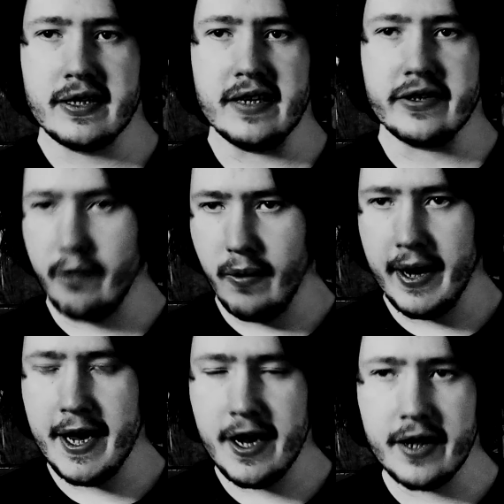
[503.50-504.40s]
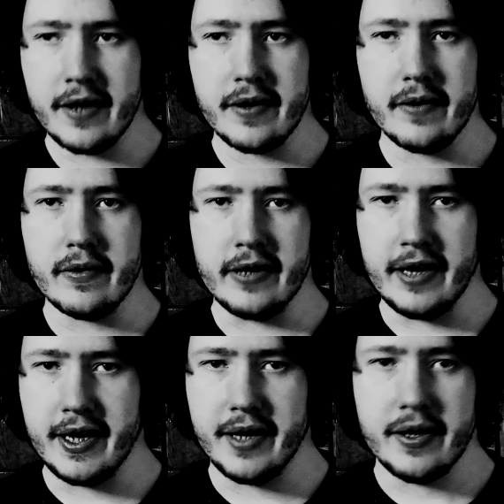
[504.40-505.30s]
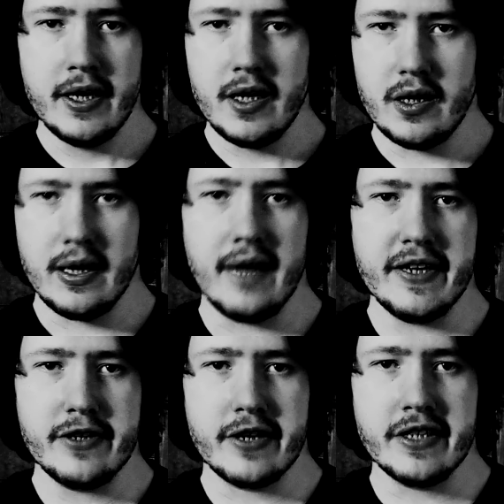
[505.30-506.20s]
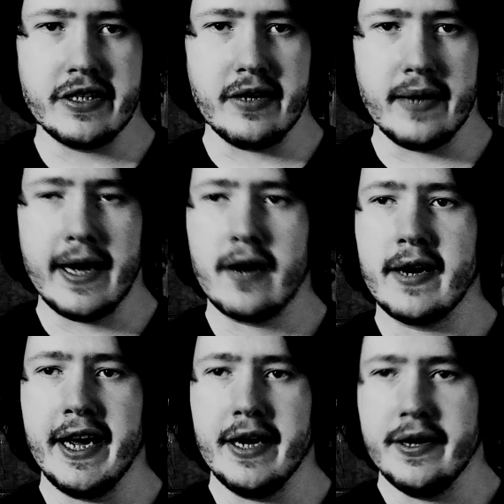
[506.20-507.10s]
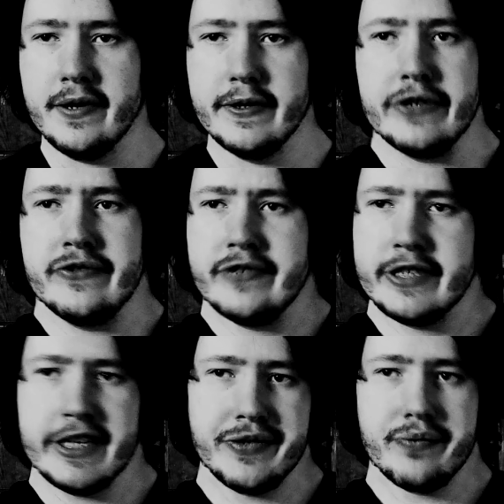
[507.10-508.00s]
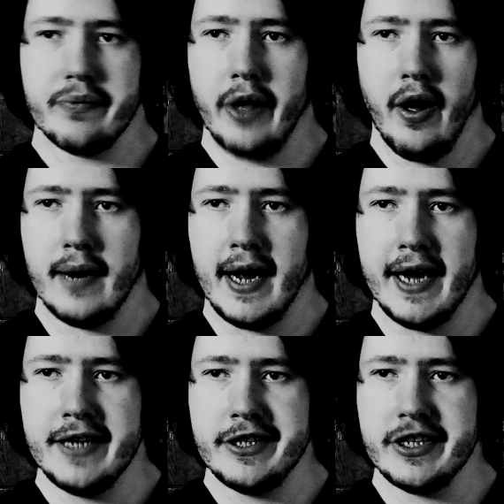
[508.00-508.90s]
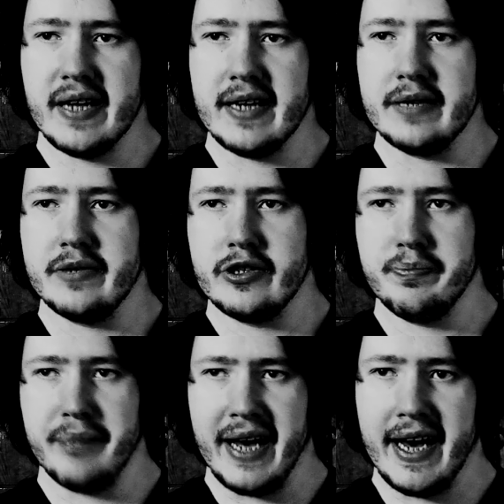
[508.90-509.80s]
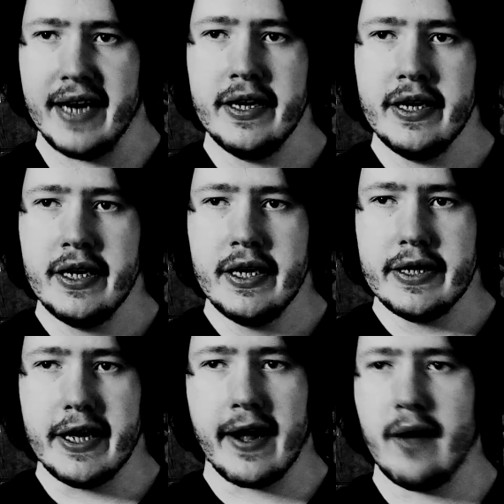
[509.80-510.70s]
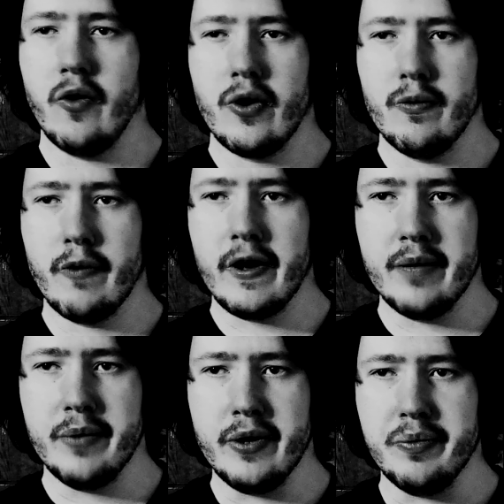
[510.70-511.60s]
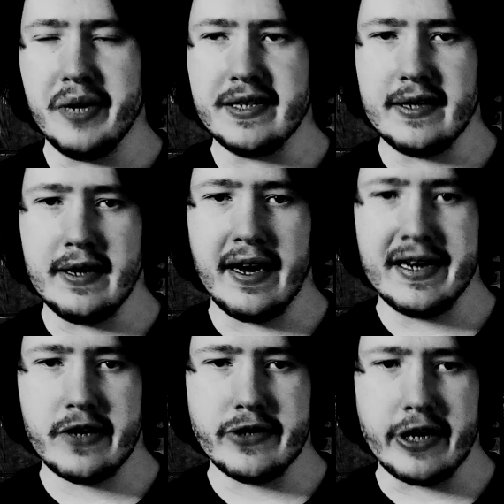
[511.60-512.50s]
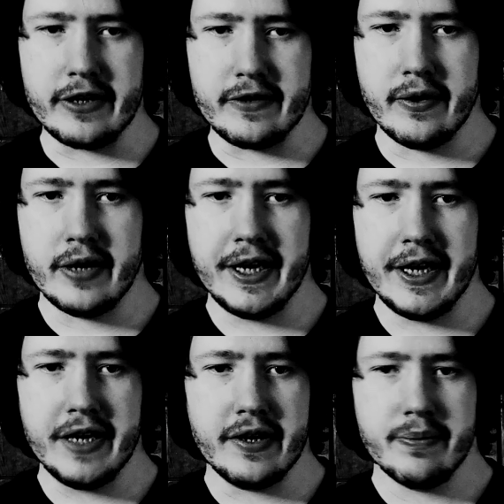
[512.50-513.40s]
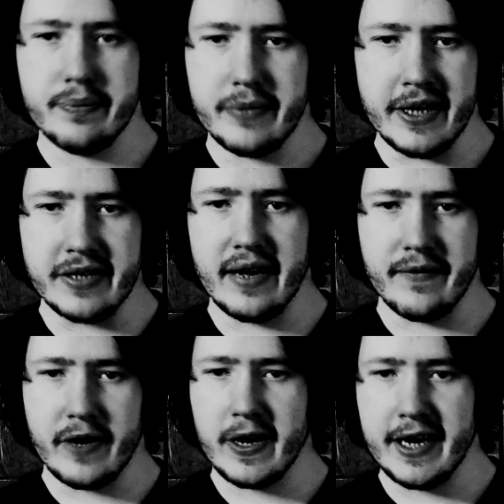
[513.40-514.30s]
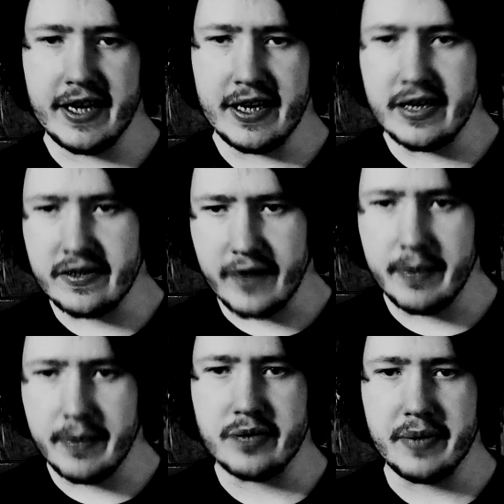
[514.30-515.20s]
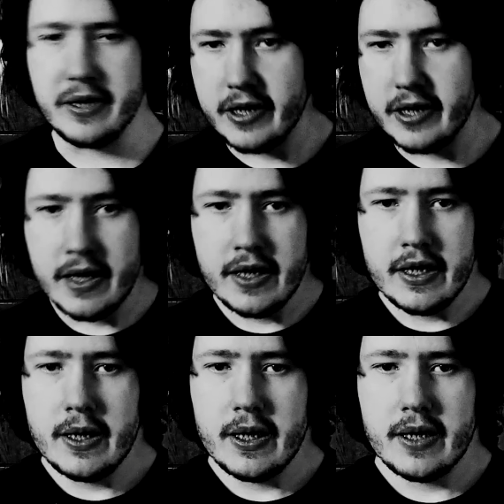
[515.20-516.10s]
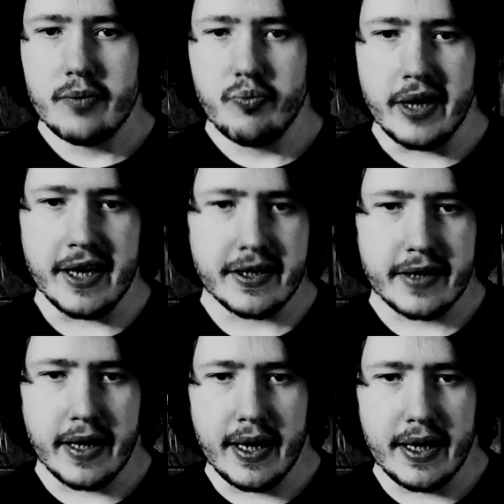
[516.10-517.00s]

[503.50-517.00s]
Gwen, the love interest to Larry, and she's alright, she's not bad. Then you got Warren Williams, who plays the doctor, Dr. Laurie. He's not very in this very much, but he's good.